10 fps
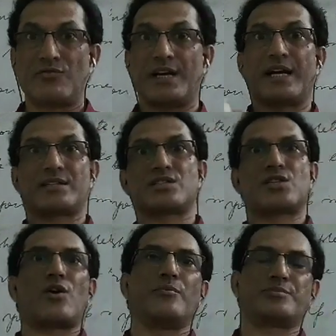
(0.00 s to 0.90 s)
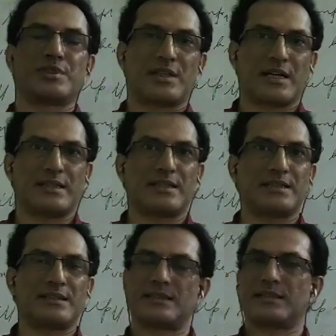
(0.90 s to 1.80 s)
Were stopped at
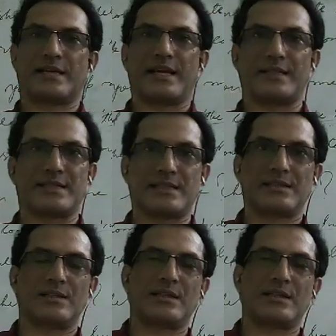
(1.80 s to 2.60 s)
the gates.